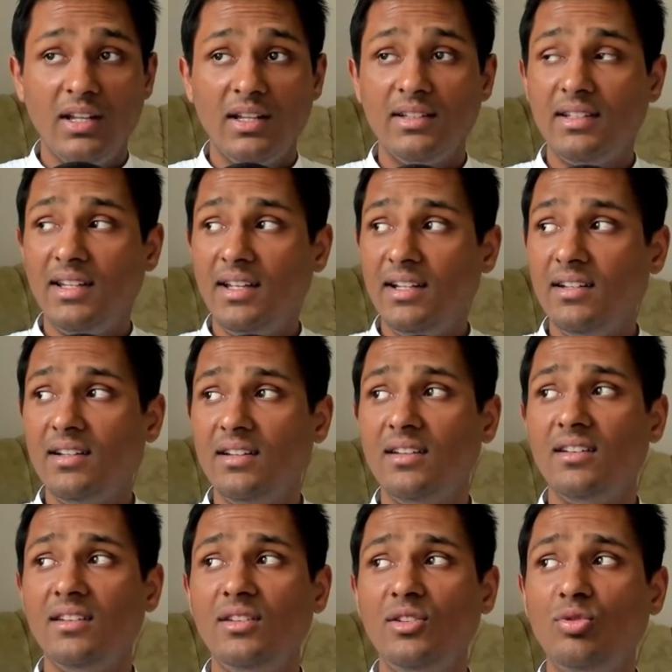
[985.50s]
then
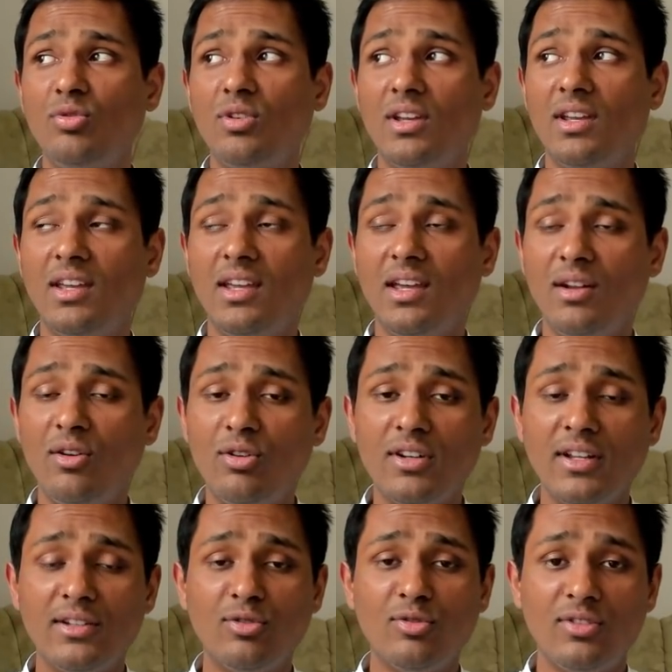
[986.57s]
you cannot
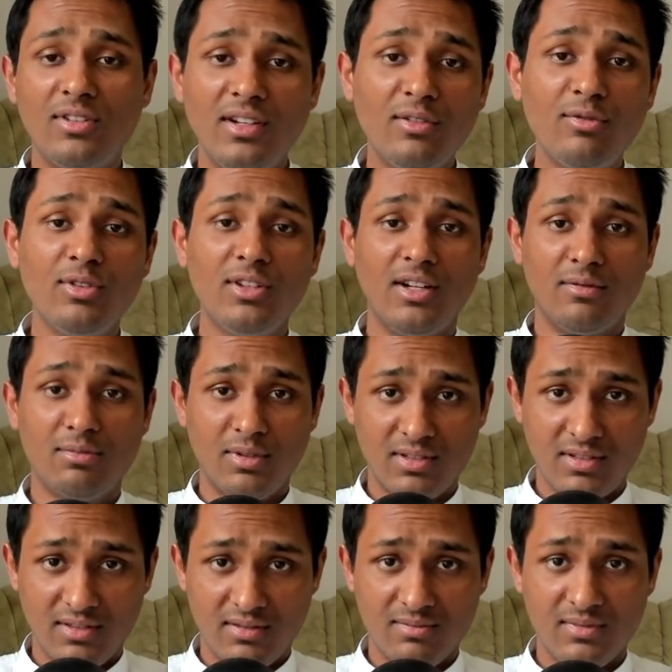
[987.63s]
associate with that
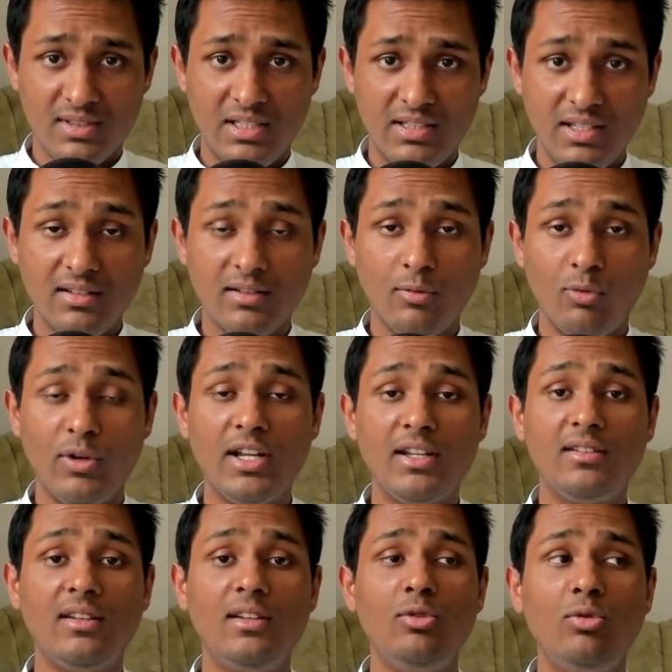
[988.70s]
person. Yes. When I
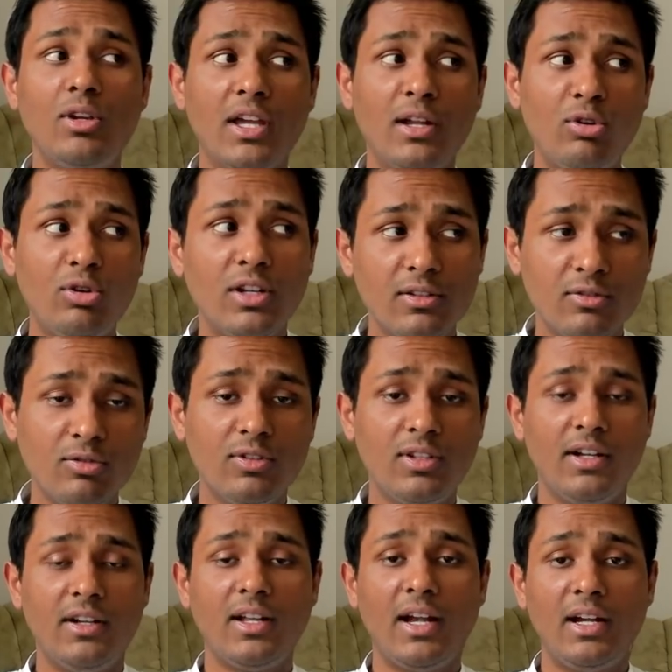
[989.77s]
say you cannot
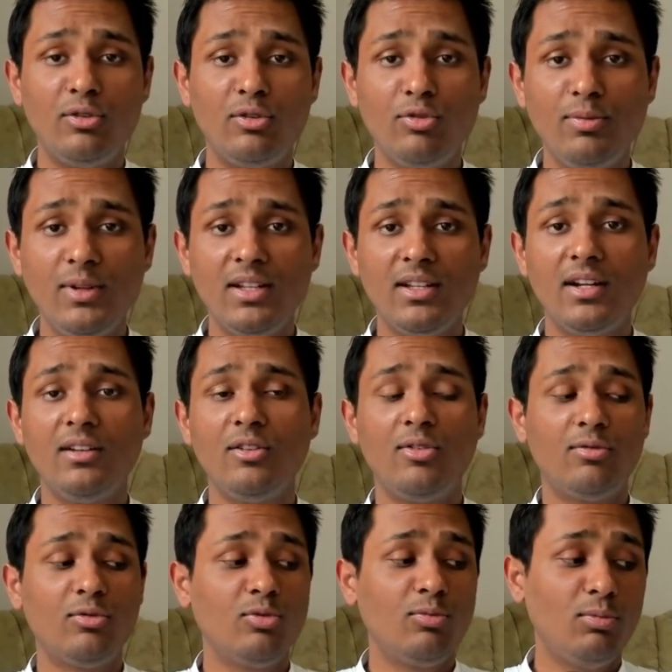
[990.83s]
associate, I don't mean that you
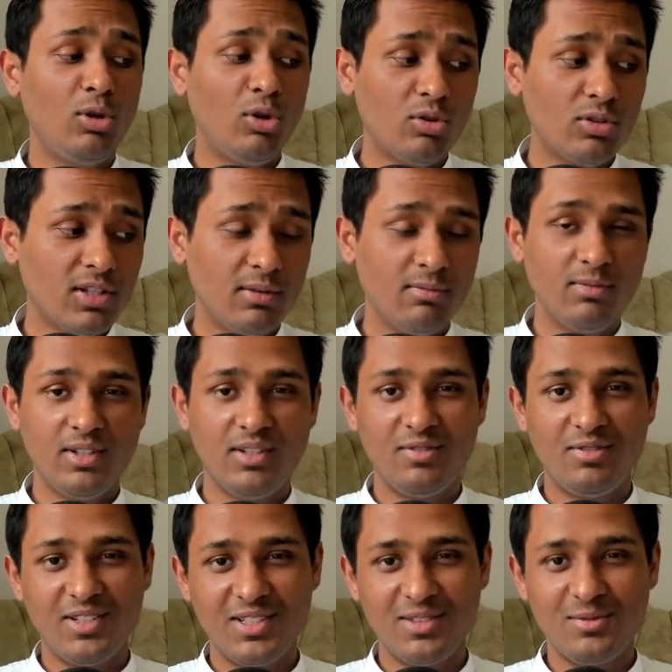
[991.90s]
have to block them in
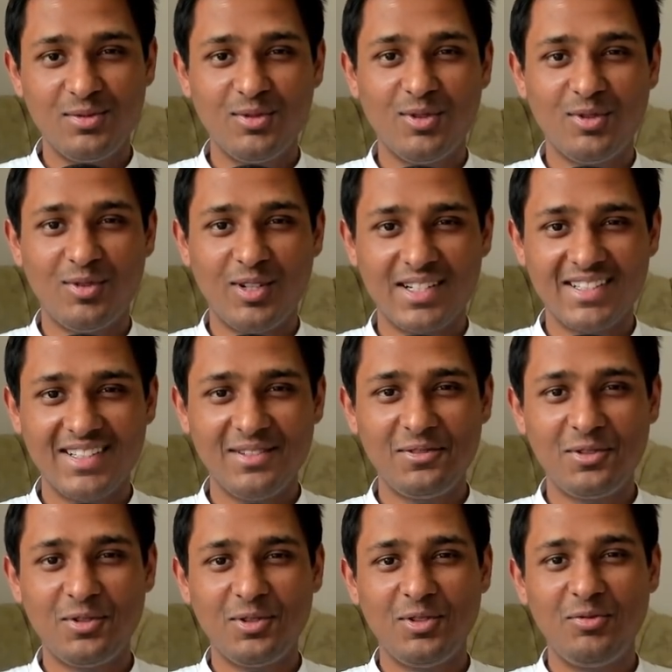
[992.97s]
Facebook or WhatsApp
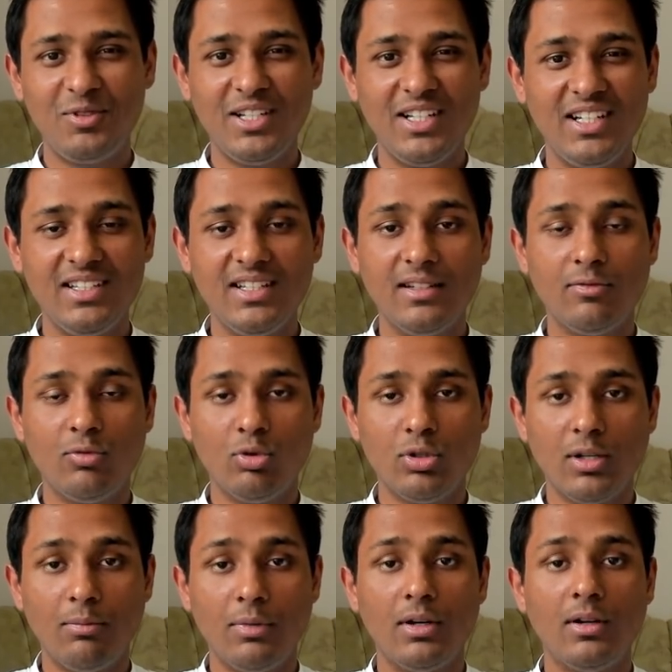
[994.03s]
or you delete their phone
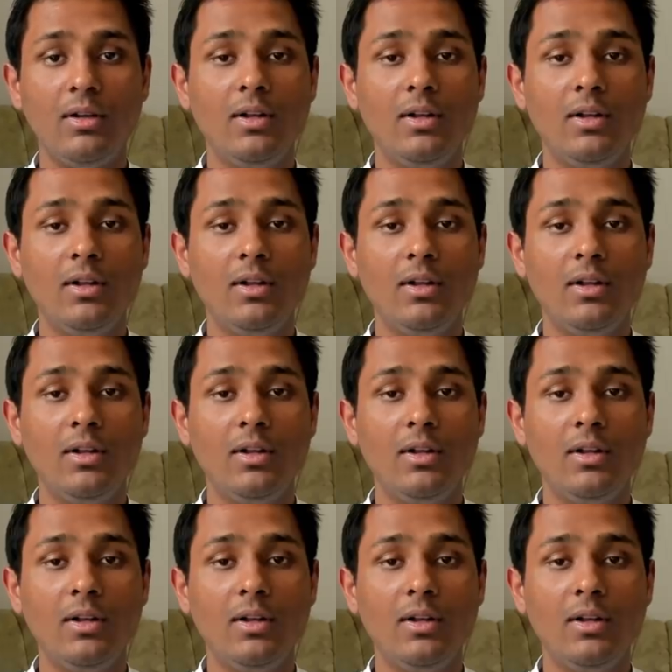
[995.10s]
number.